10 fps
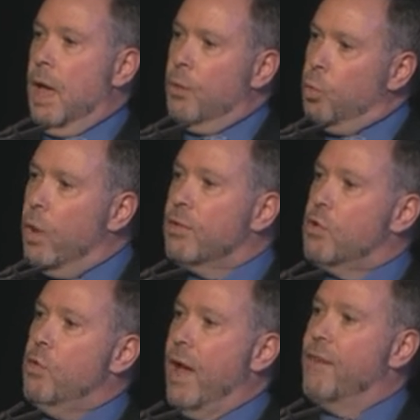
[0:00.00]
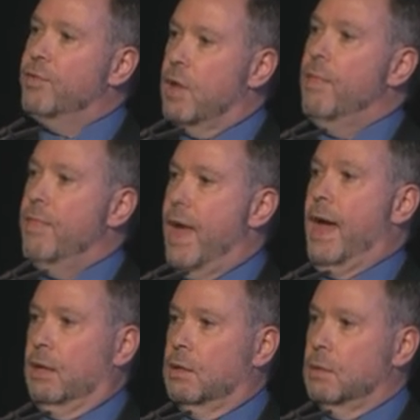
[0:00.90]
And once you have done
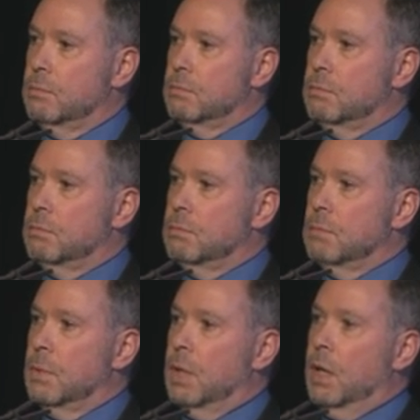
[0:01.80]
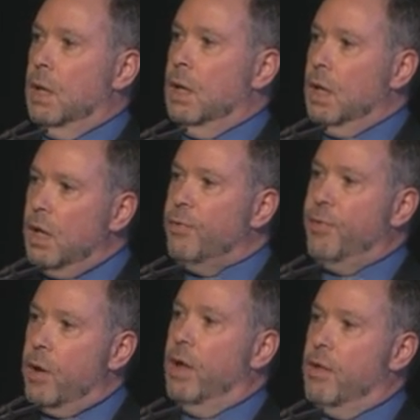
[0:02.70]
that, if
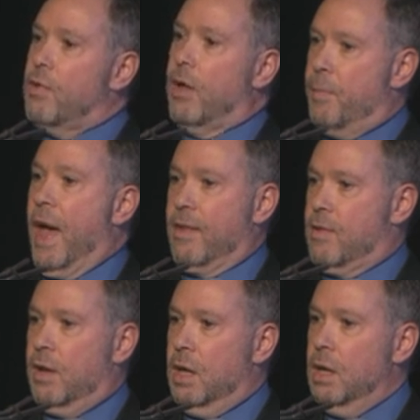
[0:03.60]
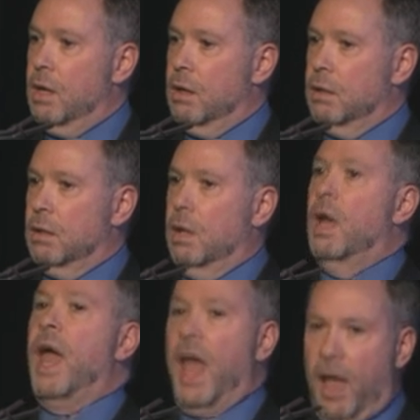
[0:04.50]
there is capacity,
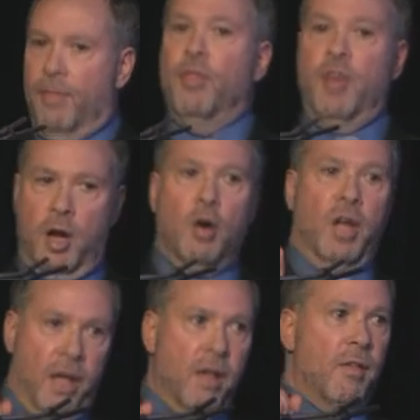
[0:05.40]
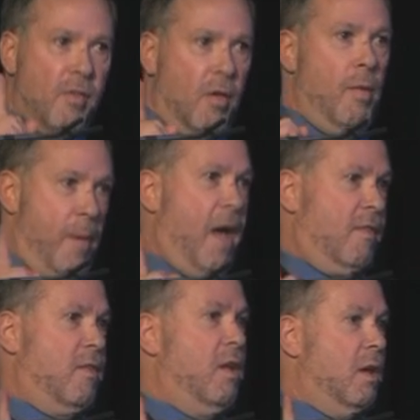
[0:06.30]
and there is
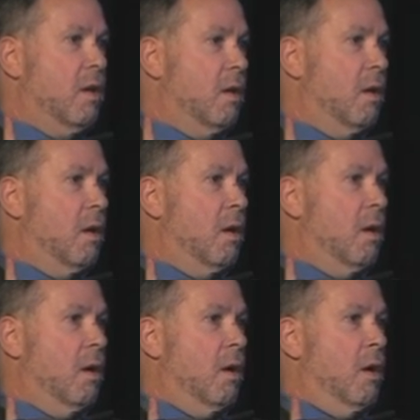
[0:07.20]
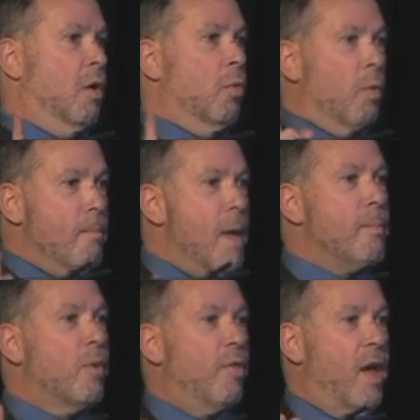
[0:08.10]
capacity,
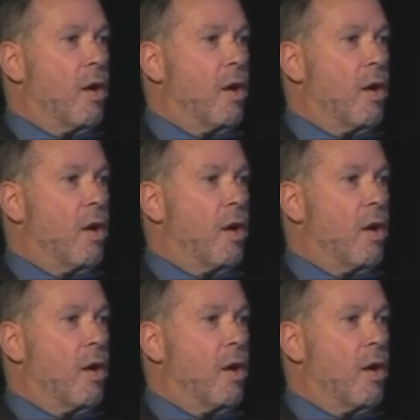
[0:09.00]
remember that